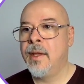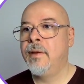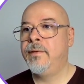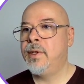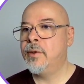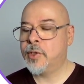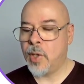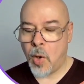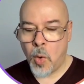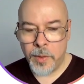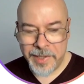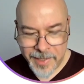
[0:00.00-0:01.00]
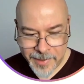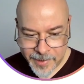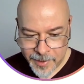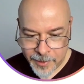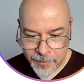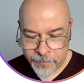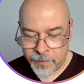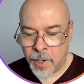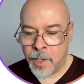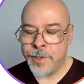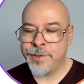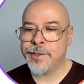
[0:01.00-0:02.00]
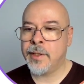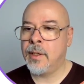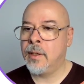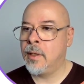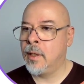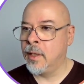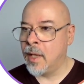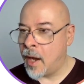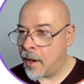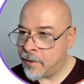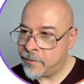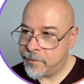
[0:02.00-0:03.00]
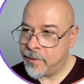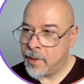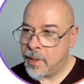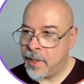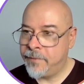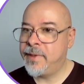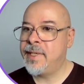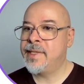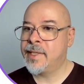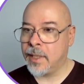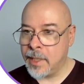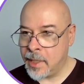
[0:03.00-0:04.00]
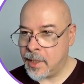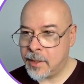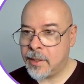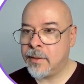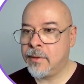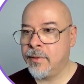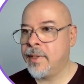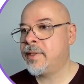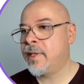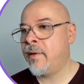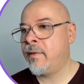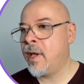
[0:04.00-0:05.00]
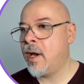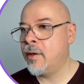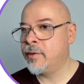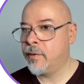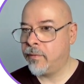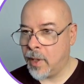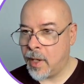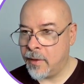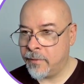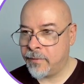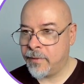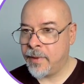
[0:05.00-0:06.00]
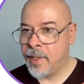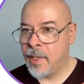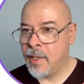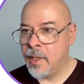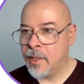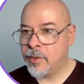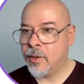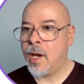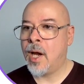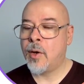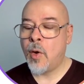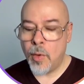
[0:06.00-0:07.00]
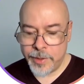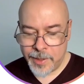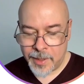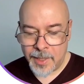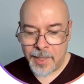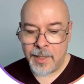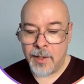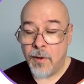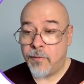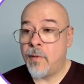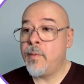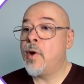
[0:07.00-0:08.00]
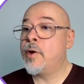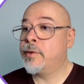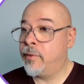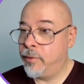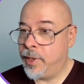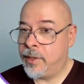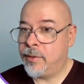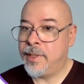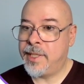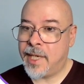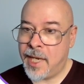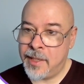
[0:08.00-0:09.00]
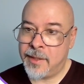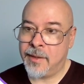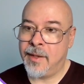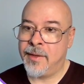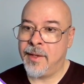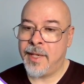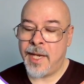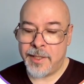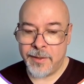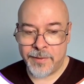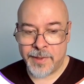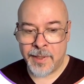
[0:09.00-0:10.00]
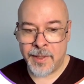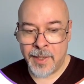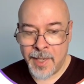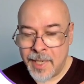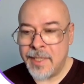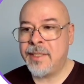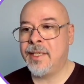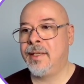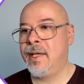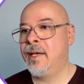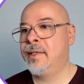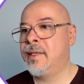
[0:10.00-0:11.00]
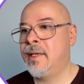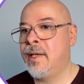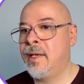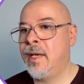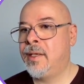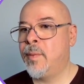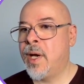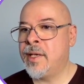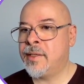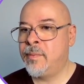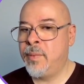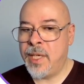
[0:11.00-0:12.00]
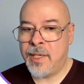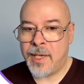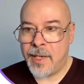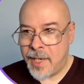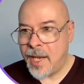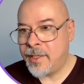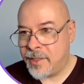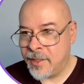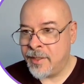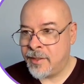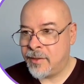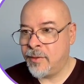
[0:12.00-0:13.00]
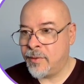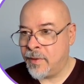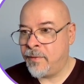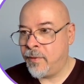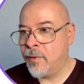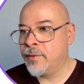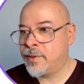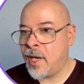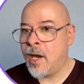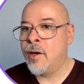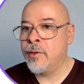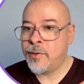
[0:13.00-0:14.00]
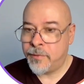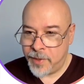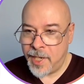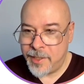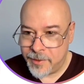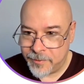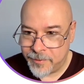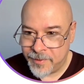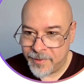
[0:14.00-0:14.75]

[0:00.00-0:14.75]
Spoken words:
Venus only signifies love if it is linked to the seventh house of love. So accordingly, for Mercury to indicate the native's intellect, it must be connected to the first house of native.